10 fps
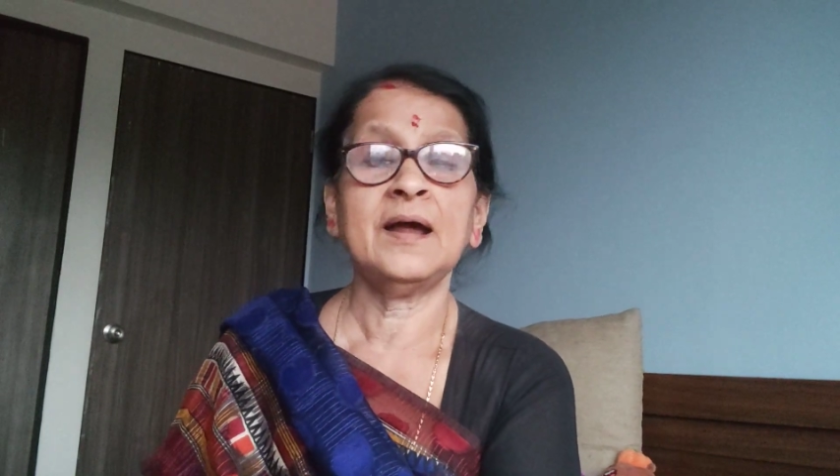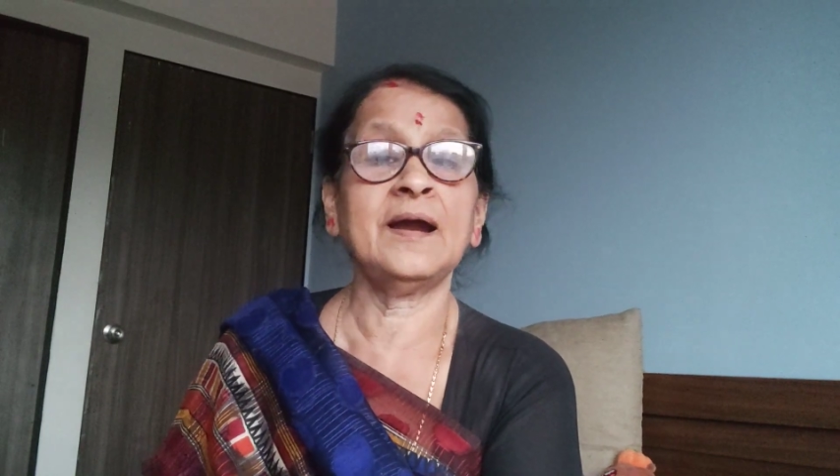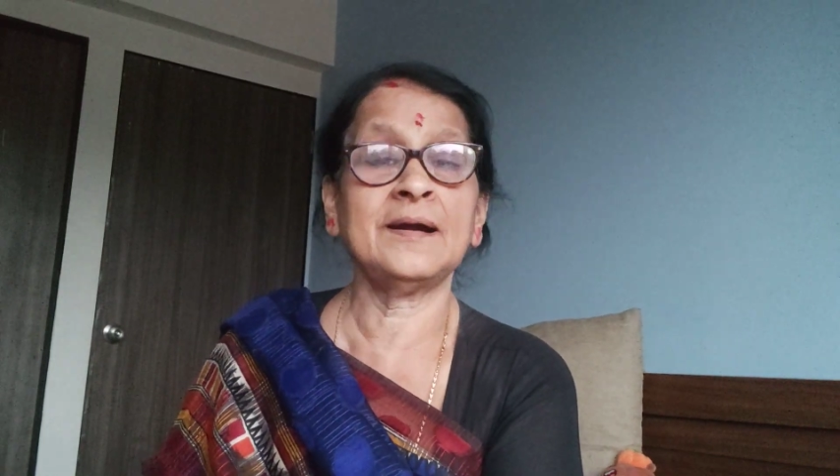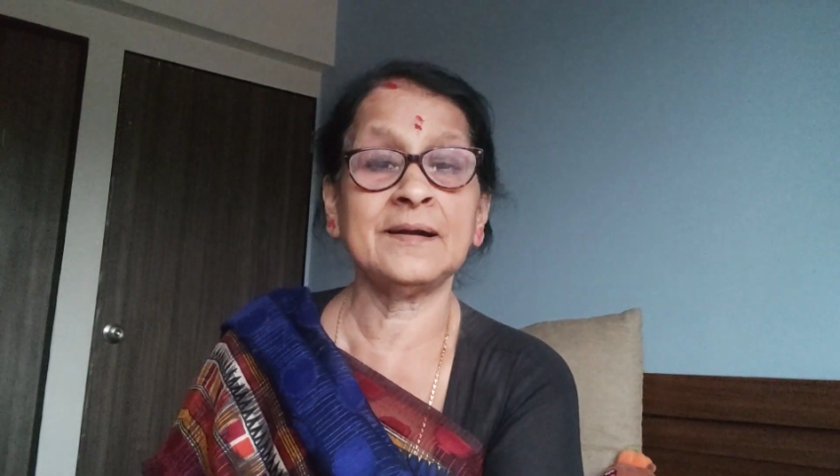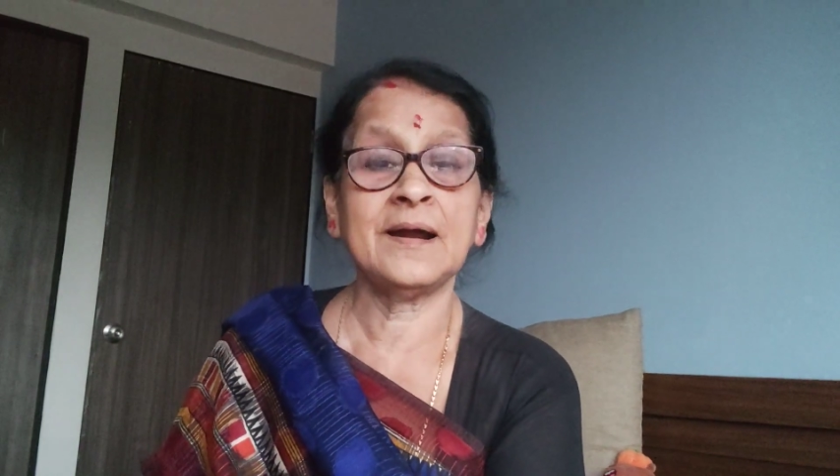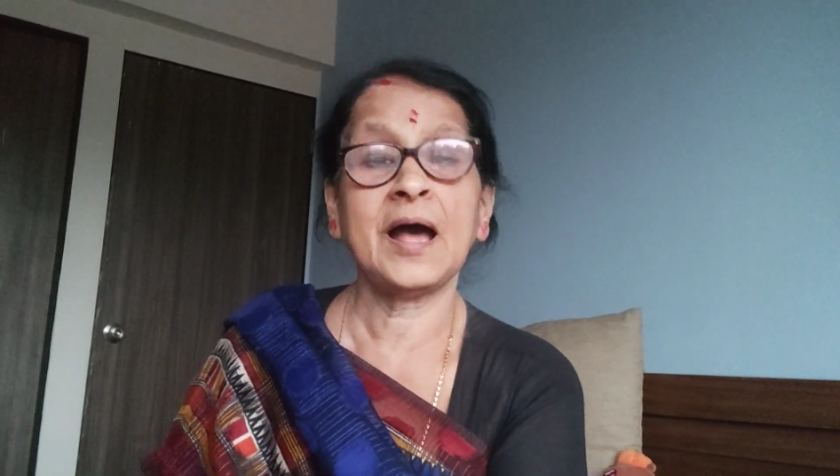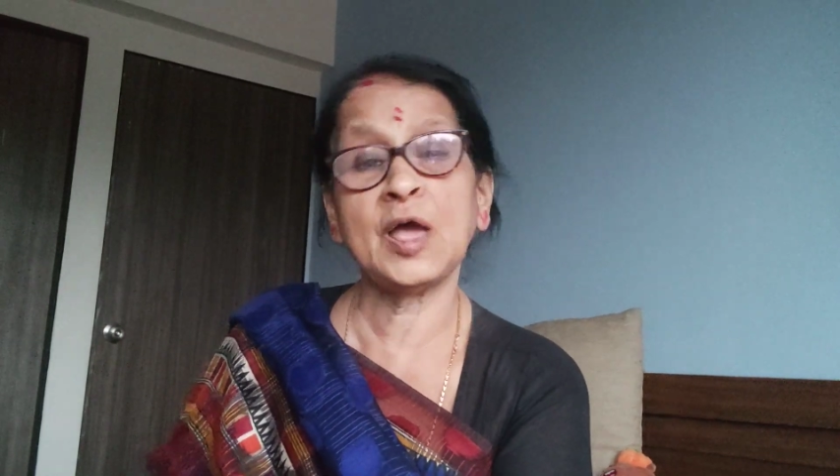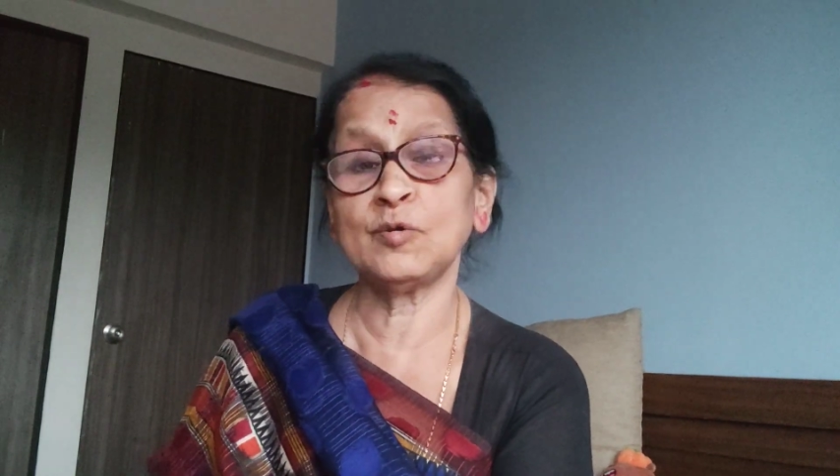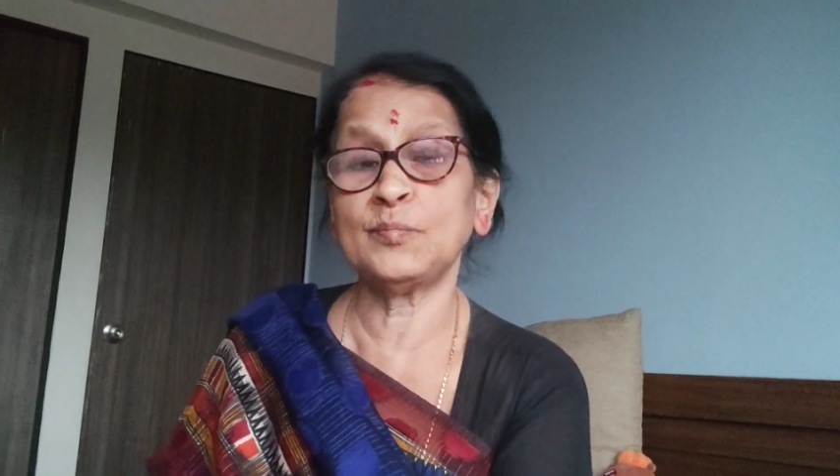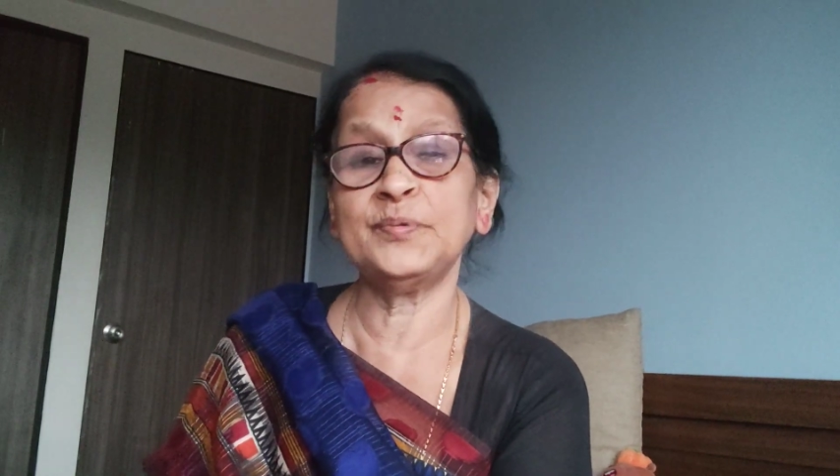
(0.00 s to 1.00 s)
and
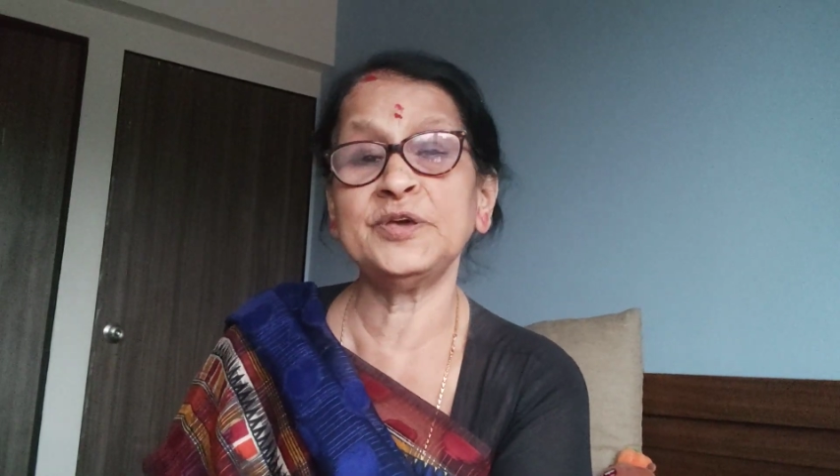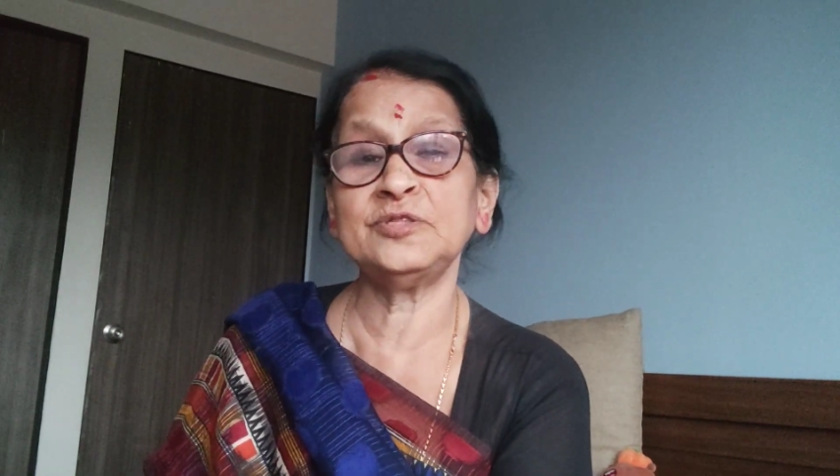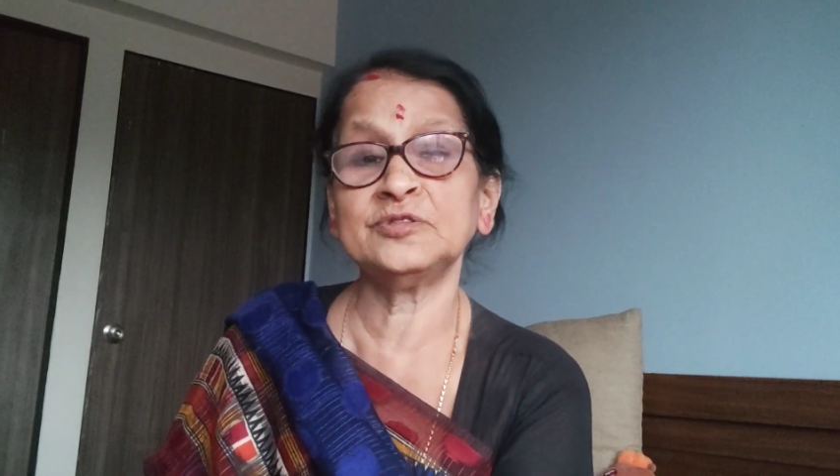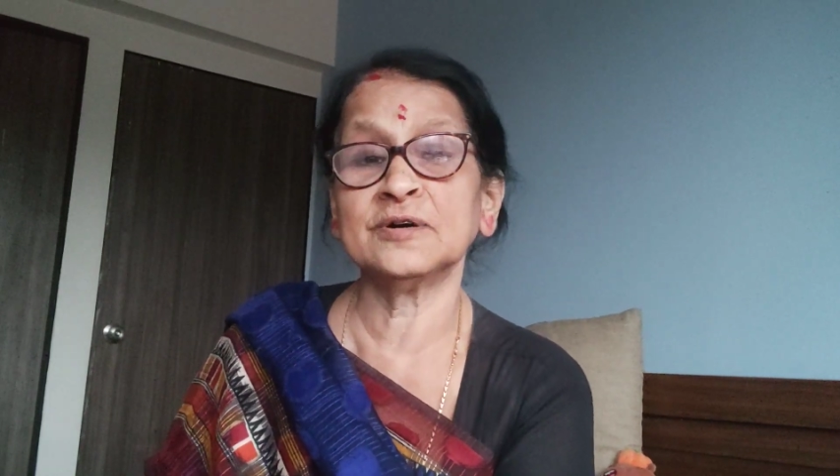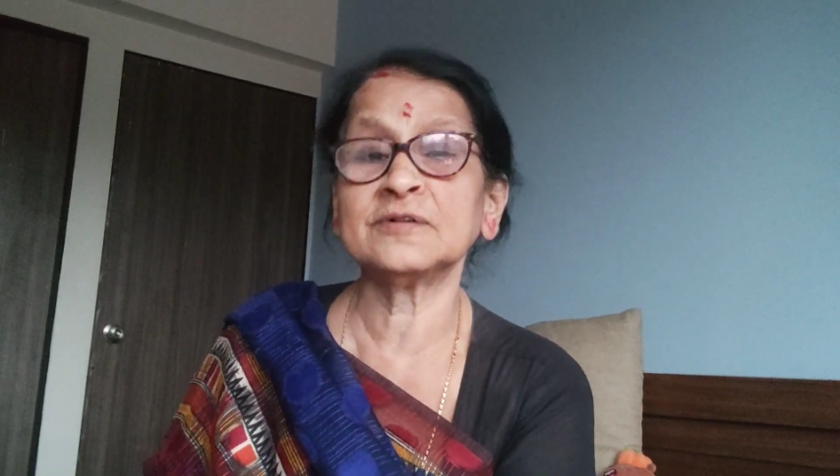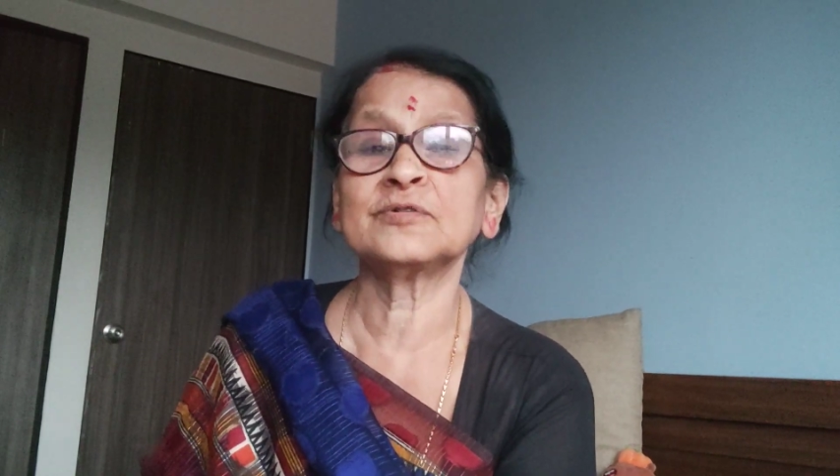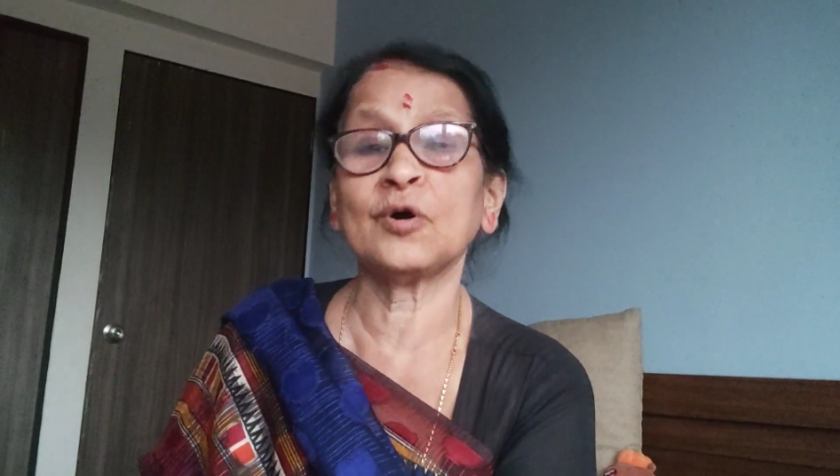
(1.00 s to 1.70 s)
I will be the